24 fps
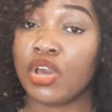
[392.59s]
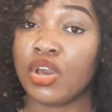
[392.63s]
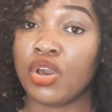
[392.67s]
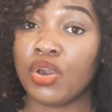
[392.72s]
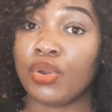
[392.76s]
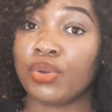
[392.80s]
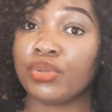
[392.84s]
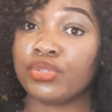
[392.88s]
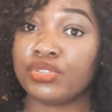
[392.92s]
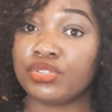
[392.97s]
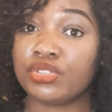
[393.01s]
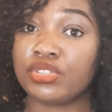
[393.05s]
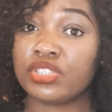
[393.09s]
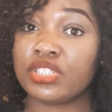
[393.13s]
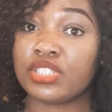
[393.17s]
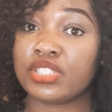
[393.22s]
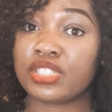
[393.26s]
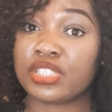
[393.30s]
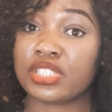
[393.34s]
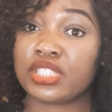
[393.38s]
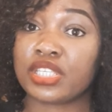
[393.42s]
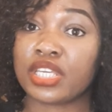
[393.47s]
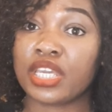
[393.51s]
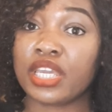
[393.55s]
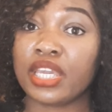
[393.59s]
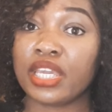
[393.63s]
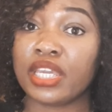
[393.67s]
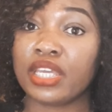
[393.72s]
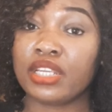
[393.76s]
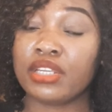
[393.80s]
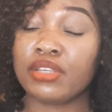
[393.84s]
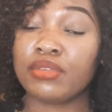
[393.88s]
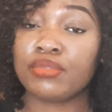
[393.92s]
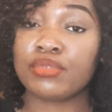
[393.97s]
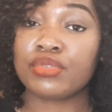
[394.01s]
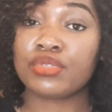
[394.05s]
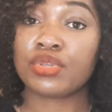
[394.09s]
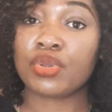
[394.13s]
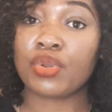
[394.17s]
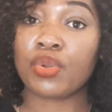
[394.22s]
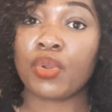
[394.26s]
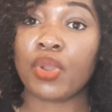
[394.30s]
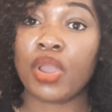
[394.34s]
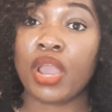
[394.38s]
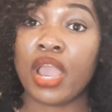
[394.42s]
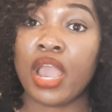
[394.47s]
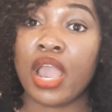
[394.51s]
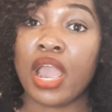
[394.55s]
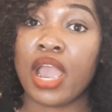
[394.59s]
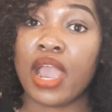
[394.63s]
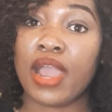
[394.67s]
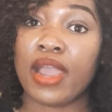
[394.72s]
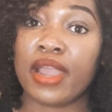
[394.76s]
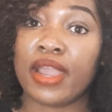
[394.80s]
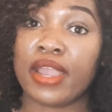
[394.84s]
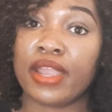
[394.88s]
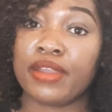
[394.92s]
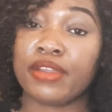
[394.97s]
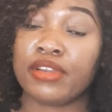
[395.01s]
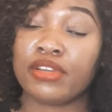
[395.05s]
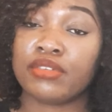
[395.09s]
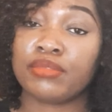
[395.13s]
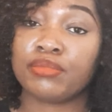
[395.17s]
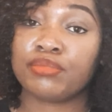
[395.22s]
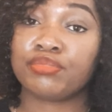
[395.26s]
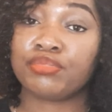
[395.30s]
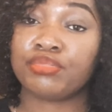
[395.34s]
on the skin, so I